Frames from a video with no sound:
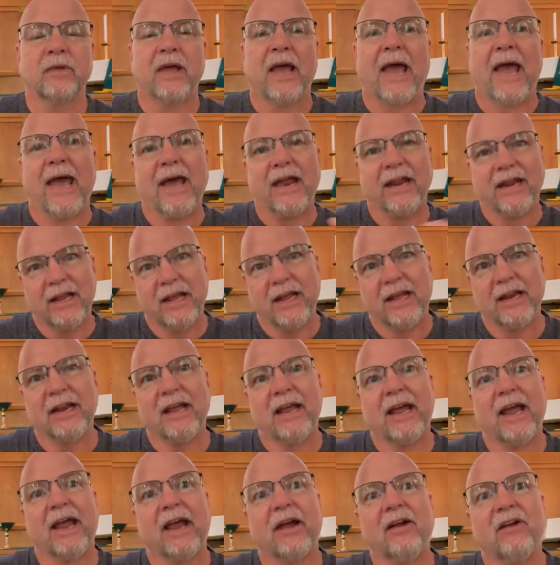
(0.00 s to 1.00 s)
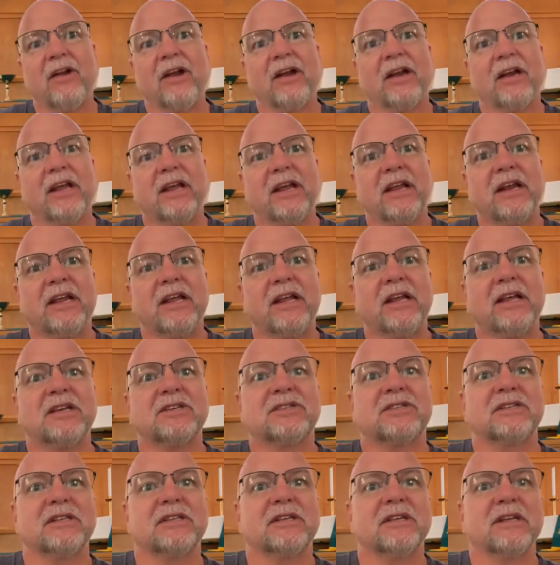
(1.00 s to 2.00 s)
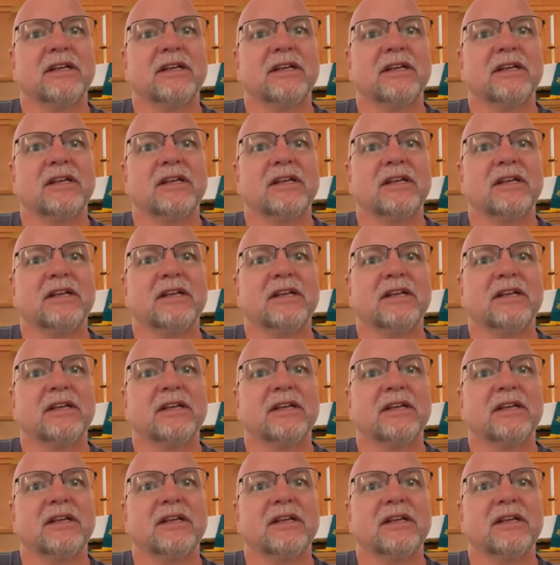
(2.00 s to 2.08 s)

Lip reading: And inherent in His